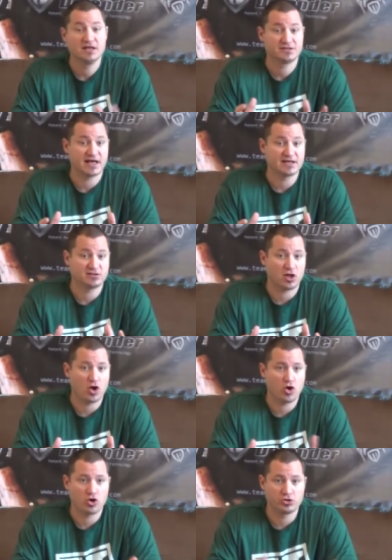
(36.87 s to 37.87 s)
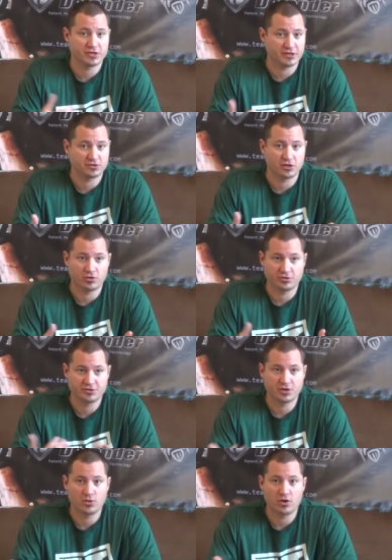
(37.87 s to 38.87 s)
Size large, extra large,
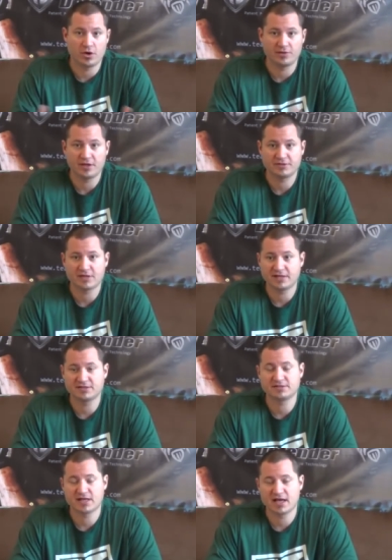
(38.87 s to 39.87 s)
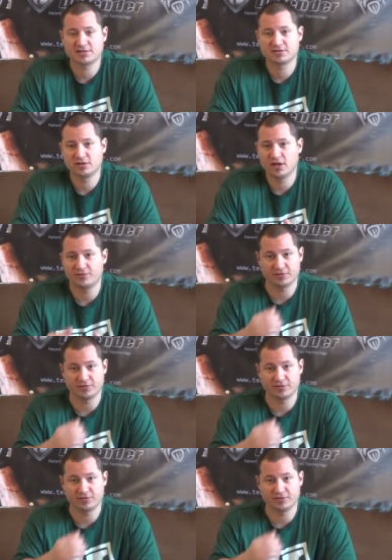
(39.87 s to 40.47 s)
so on. That's the size of the glove.